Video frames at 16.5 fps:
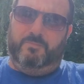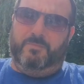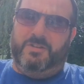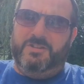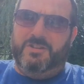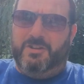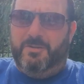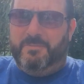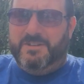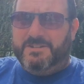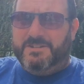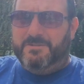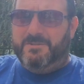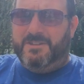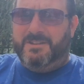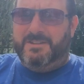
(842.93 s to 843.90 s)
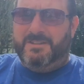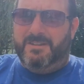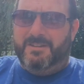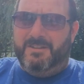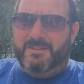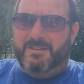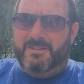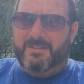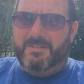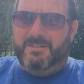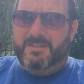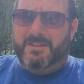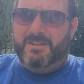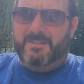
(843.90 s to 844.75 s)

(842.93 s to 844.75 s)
When you into the